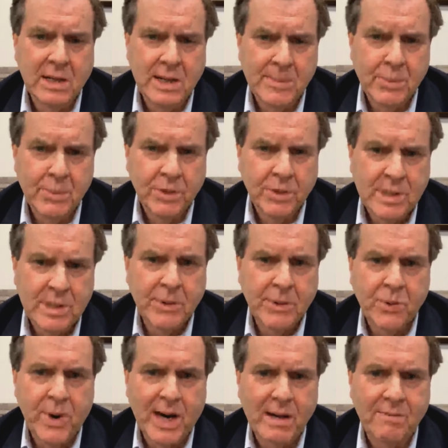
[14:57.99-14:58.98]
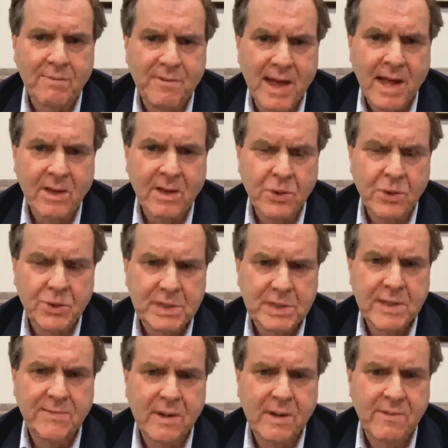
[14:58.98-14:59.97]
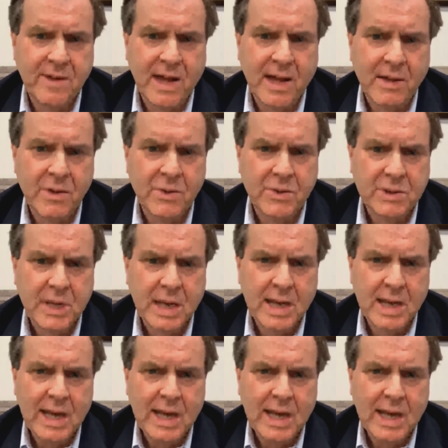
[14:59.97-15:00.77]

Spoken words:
liberal democratic values, civic values